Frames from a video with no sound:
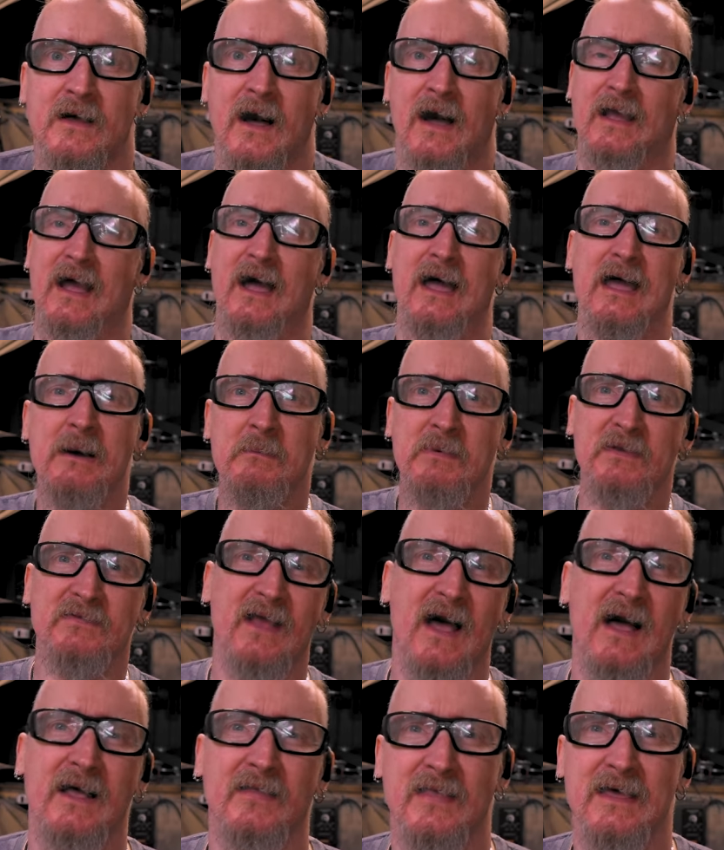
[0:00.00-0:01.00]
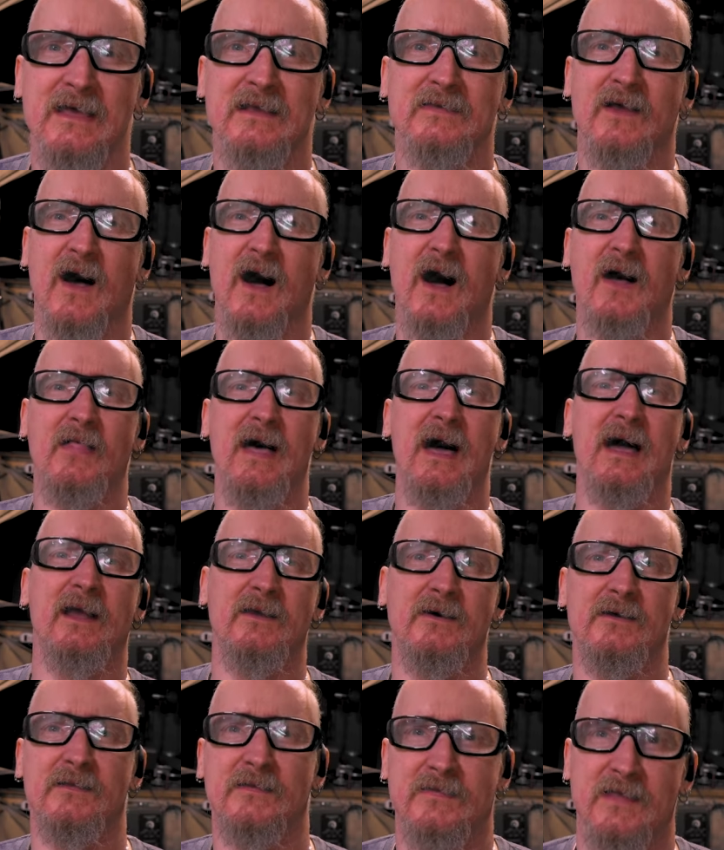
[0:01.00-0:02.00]
I got Amazon links, all that
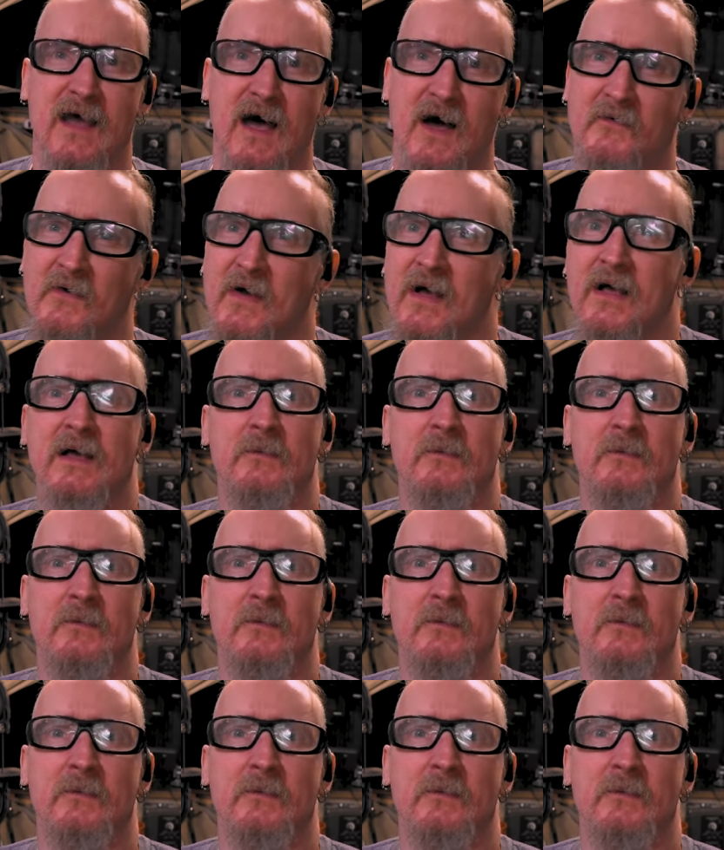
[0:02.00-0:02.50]
good stuff.